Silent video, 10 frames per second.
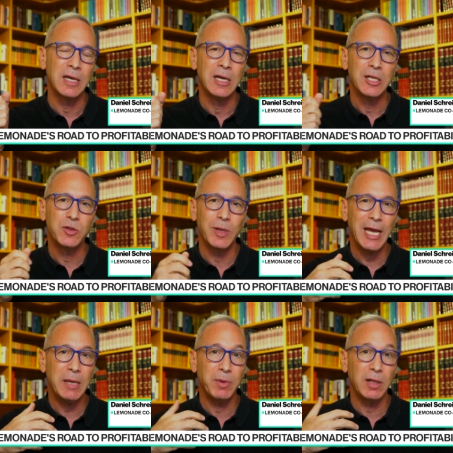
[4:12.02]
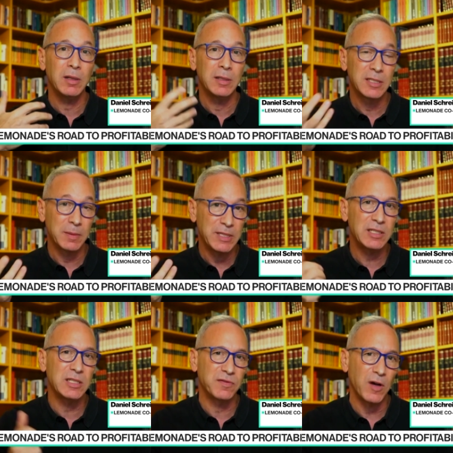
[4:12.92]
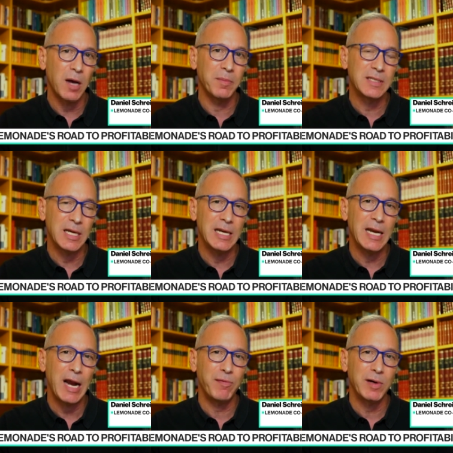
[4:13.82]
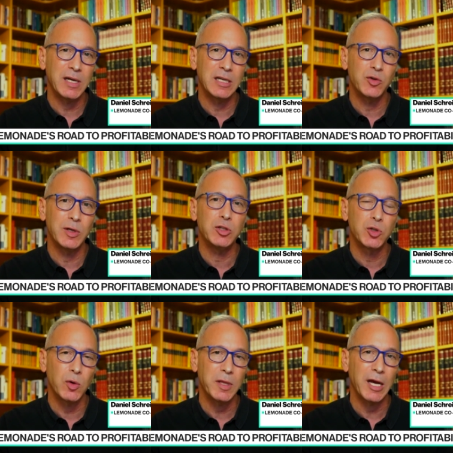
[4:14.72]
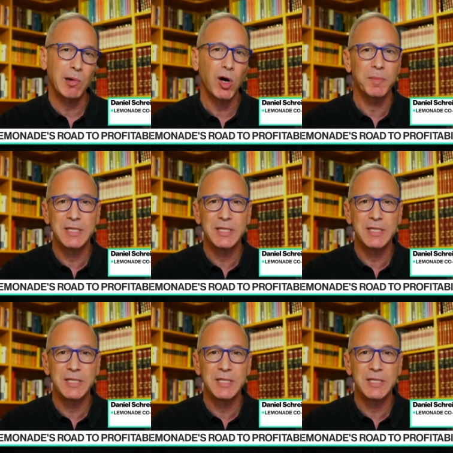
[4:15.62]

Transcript: to enable subsistence farmers in Africa to insure their crops.